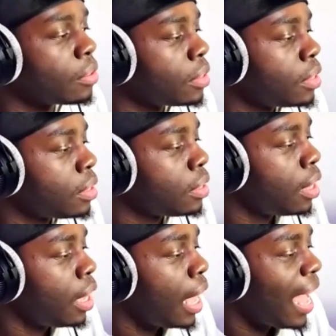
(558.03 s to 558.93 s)
how
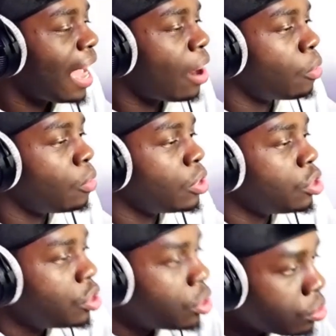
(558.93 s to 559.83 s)
you
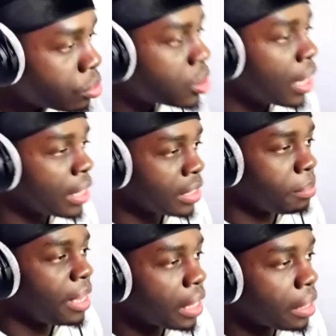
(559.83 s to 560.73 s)
started making music
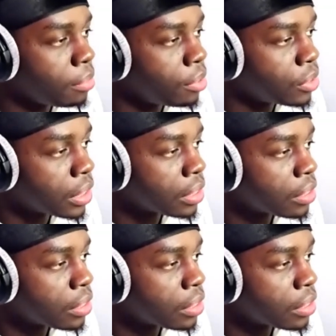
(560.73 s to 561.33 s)
yourself.